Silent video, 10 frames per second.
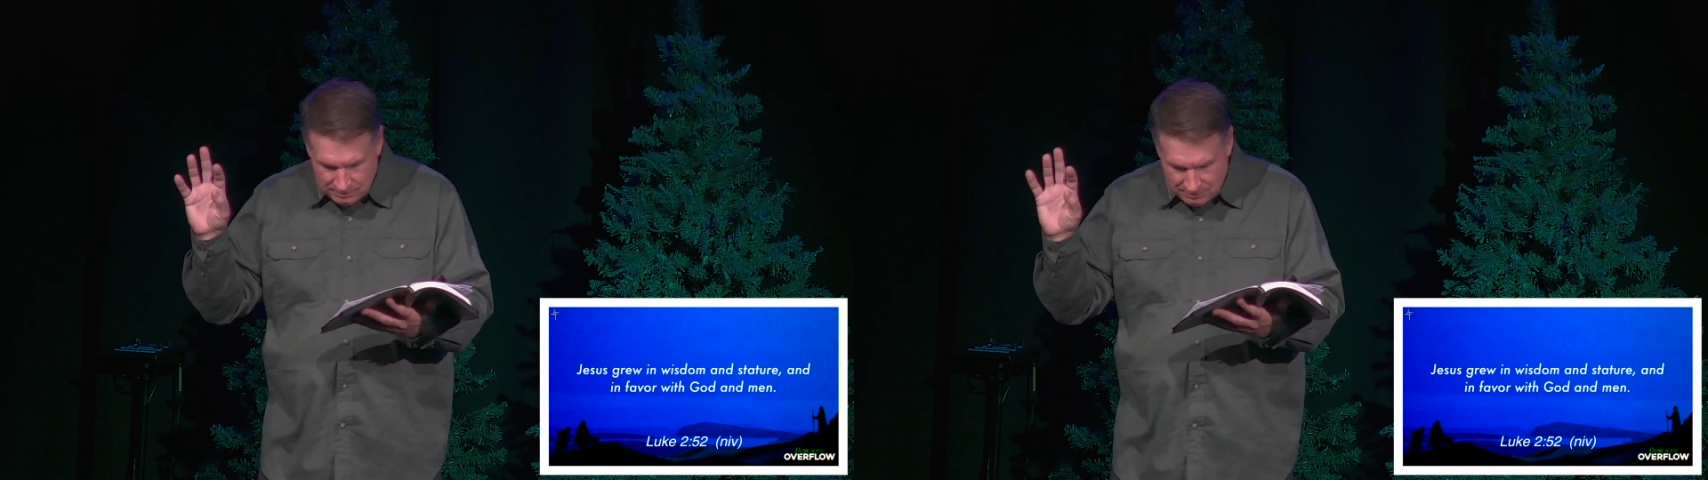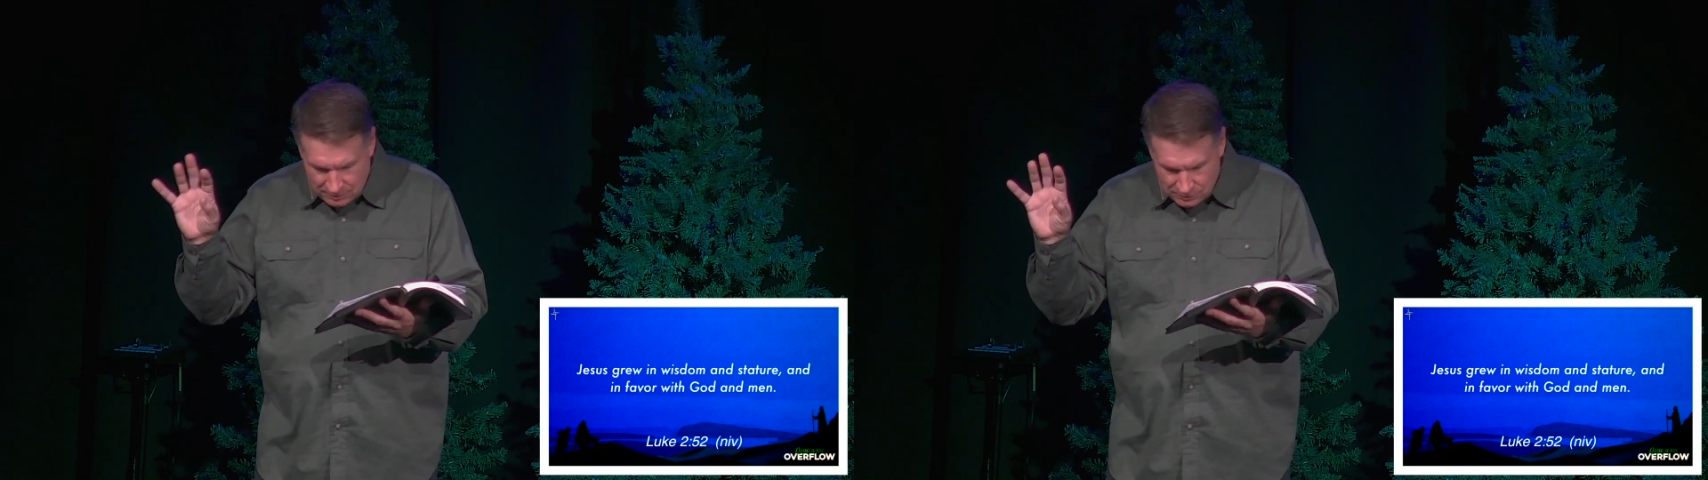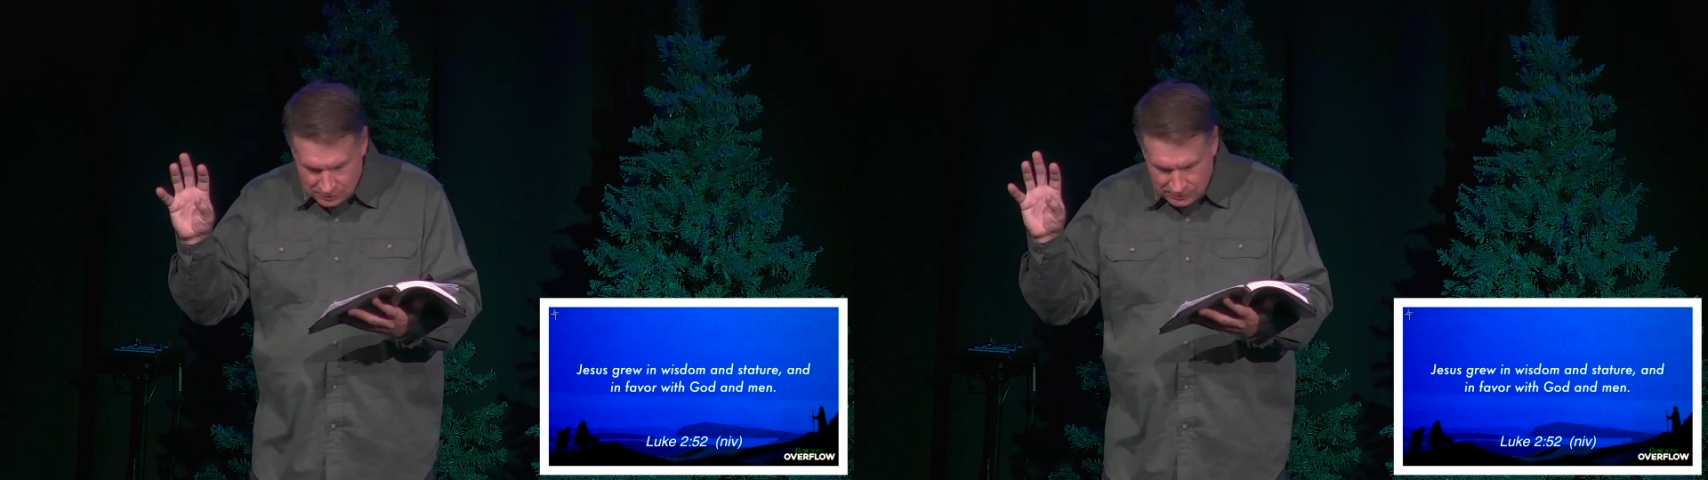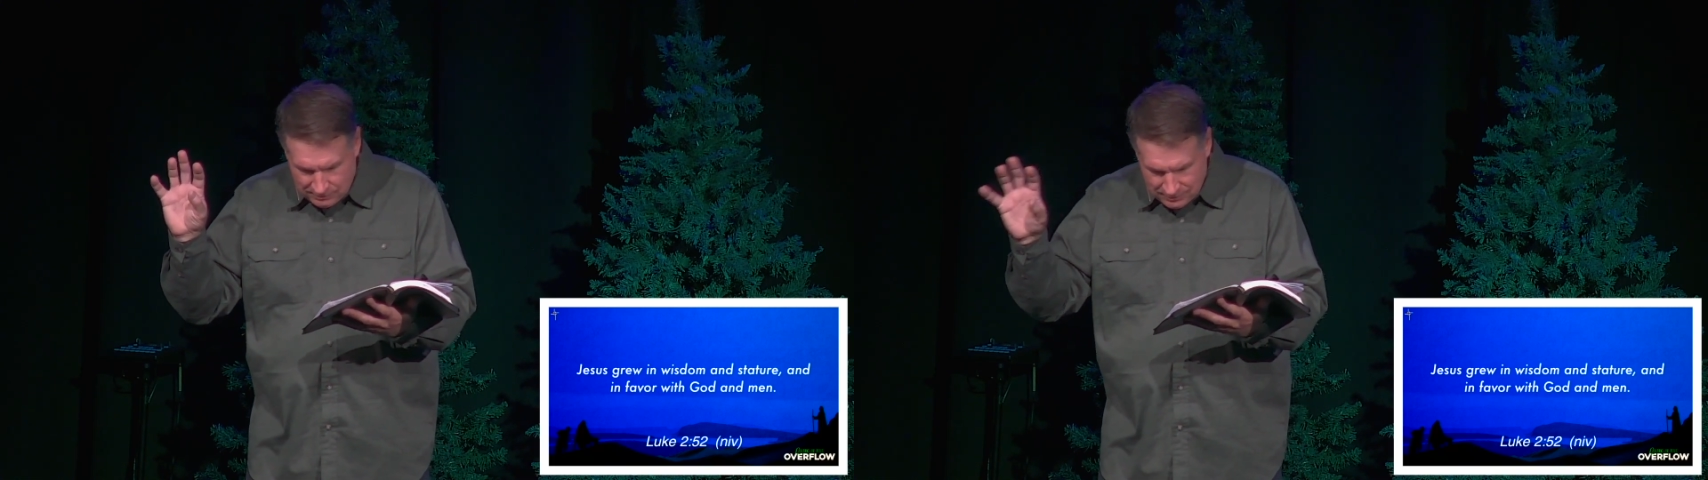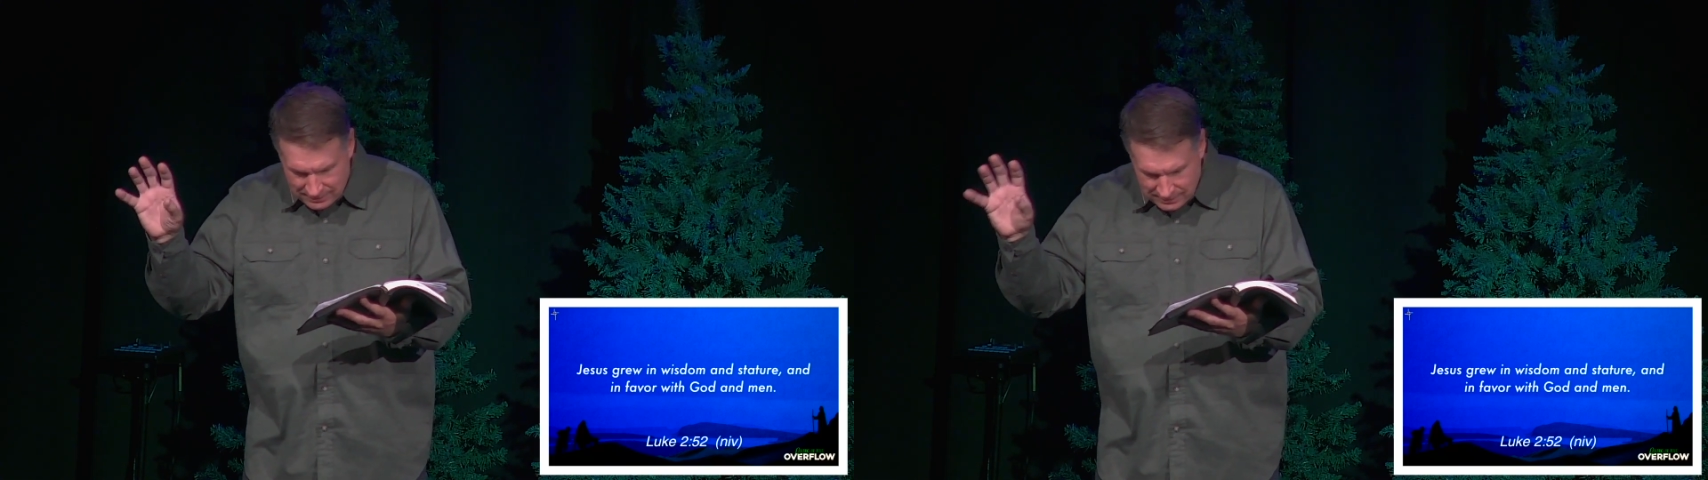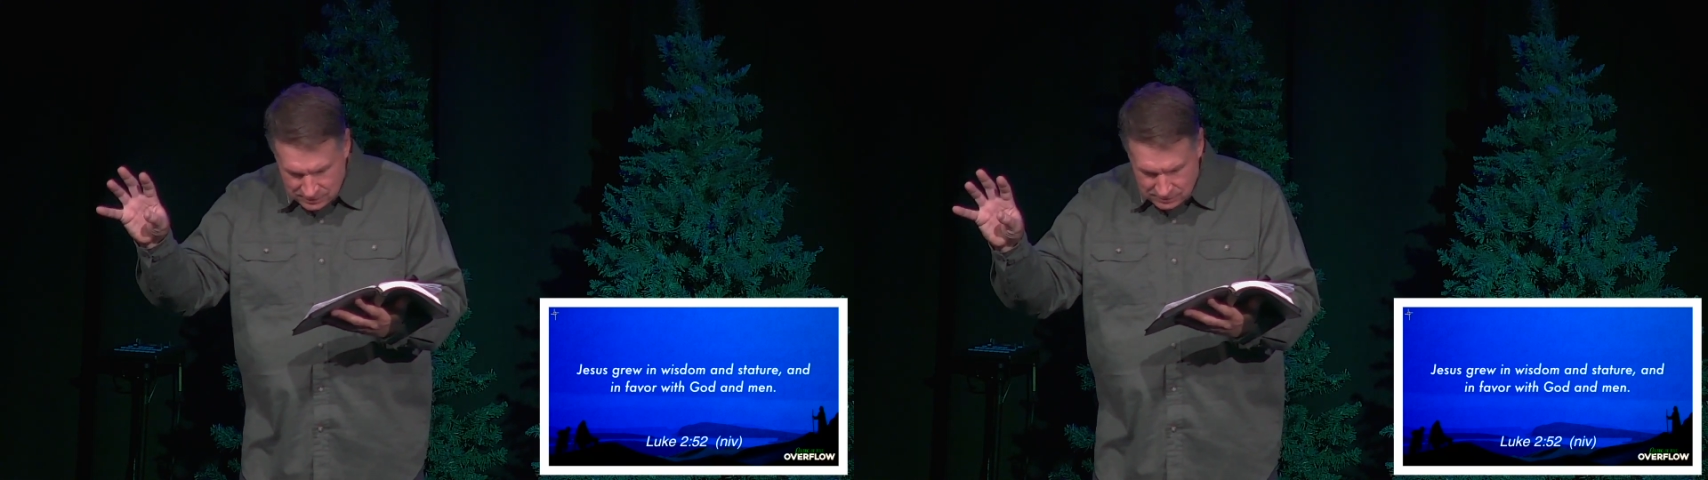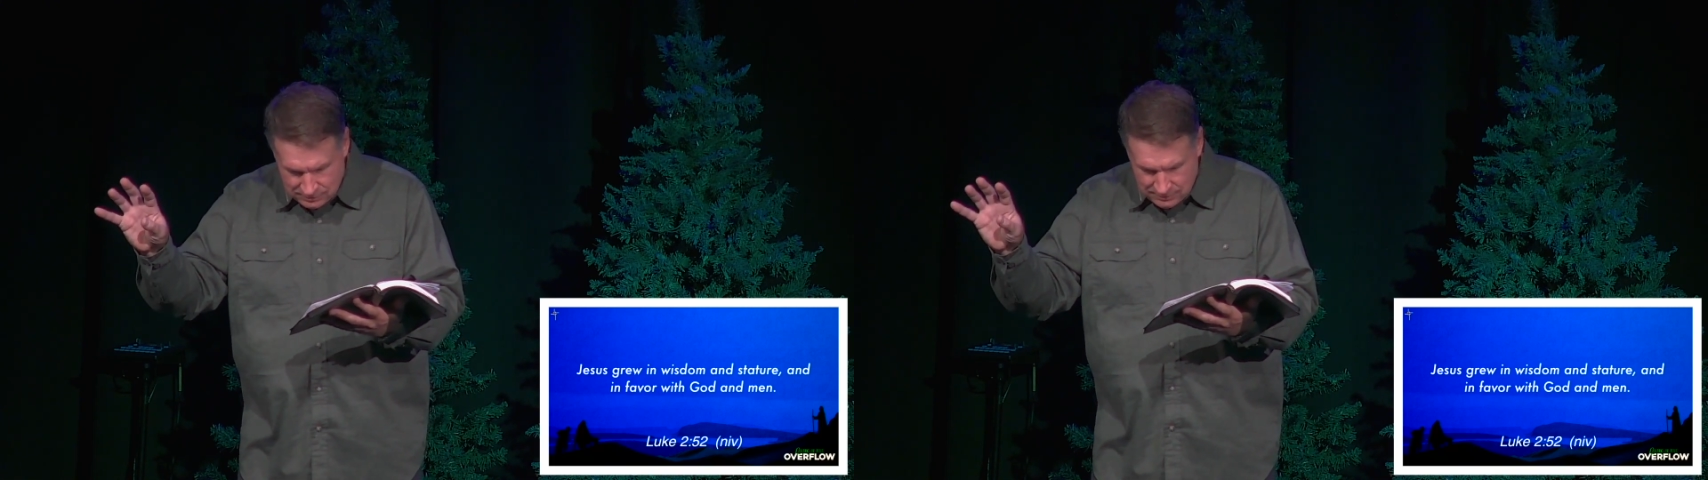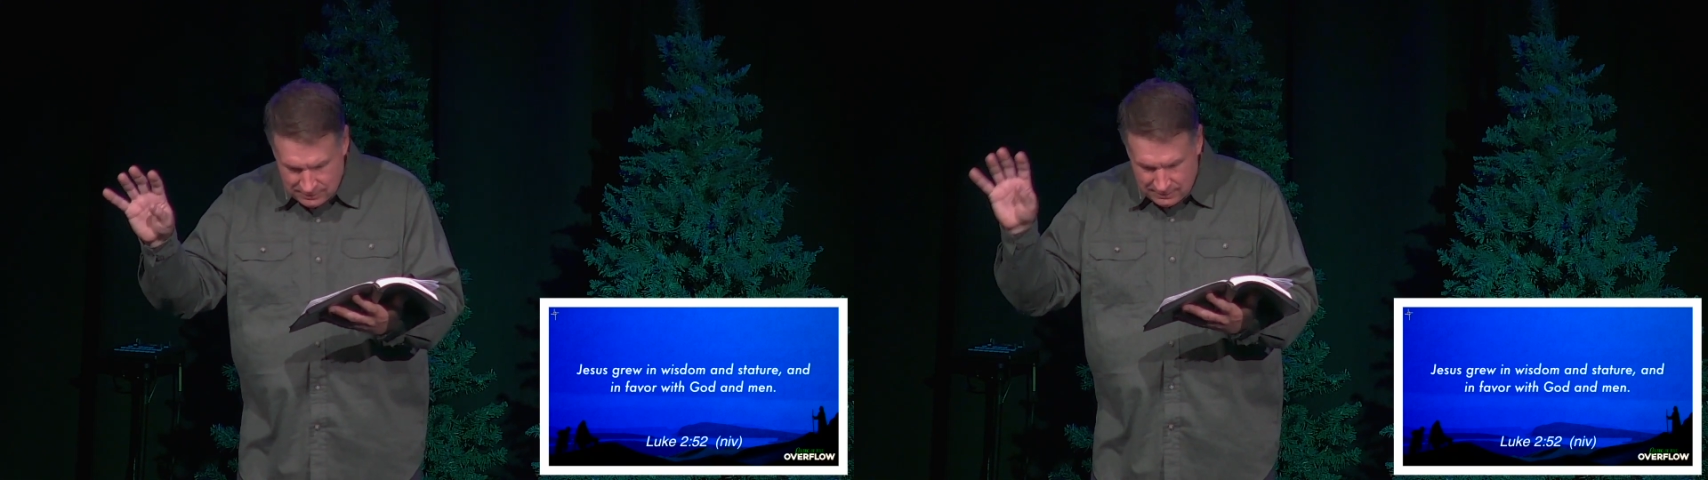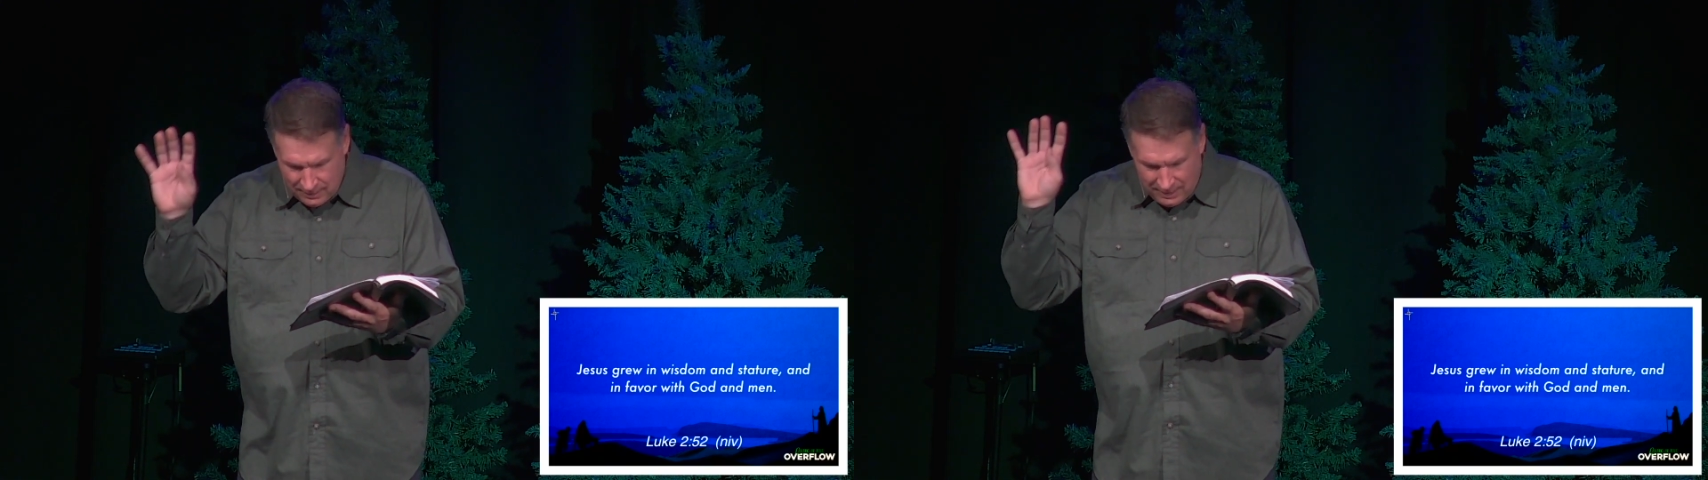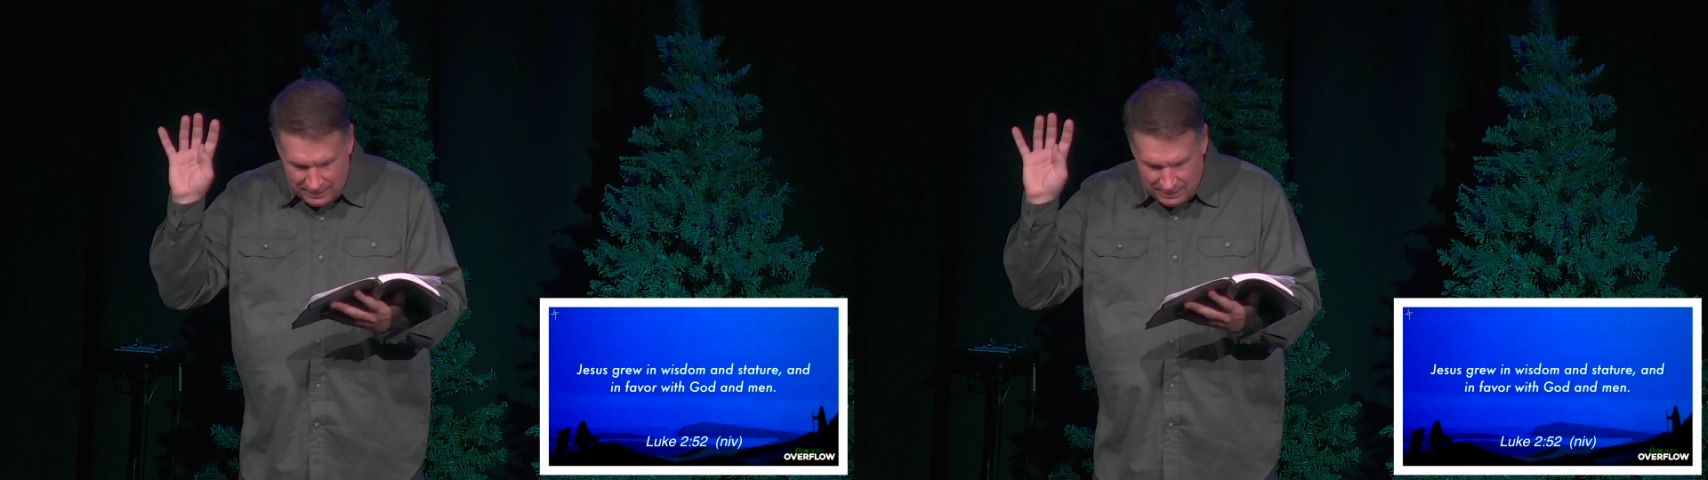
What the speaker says: emotionally, relationally.